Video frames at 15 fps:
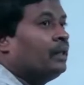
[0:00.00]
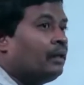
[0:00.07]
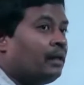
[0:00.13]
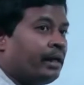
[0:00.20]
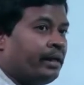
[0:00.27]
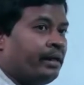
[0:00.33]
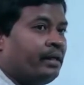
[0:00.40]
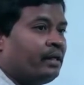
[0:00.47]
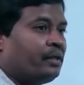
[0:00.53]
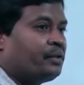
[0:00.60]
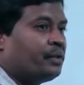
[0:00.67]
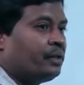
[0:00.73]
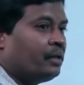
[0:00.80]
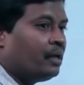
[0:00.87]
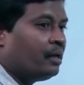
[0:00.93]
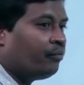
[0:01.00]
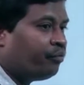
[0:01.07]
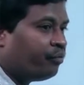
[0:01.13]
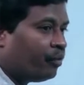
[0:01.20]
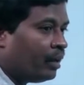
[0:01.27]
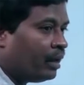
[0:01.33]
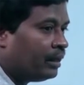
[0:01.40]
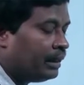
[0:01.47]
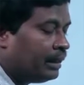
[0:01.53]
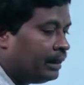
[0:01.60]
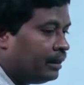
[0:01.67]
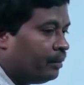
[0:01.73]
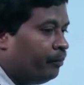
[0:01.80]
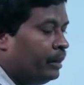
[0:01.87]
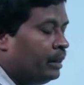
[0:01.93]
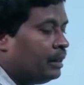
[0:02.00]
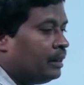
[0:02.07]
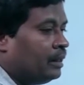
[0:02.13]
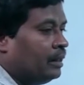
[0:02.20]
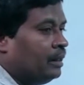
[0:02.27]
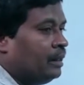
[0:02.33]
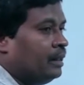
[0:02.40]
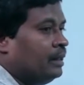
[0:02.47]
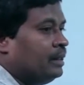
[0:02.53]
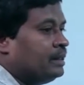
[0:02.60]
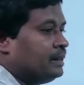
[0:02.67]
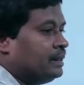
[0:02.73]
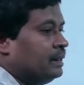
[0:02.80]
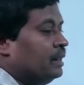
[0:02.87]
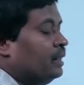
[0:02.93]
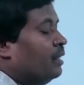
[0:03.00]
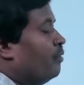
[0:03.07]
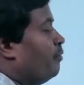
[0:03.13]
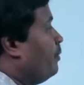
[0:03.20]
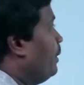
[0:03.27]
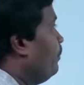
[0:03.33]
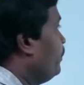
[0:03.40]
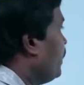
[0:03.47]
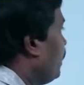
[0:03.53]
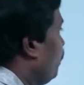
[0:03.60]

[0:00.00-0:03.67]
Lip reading: Conduction of water minerals from the